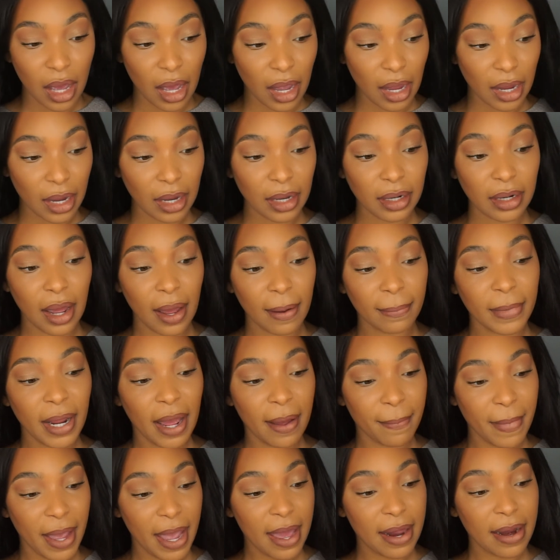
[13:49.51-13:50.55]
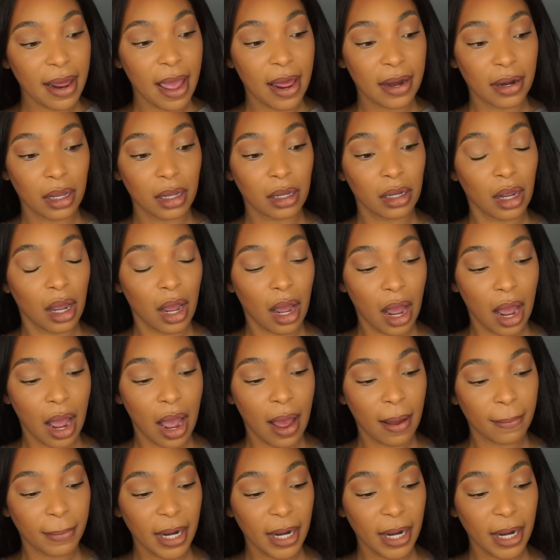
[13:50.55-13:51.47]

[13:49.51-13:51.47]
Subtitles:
And I'm not mad at it. I'm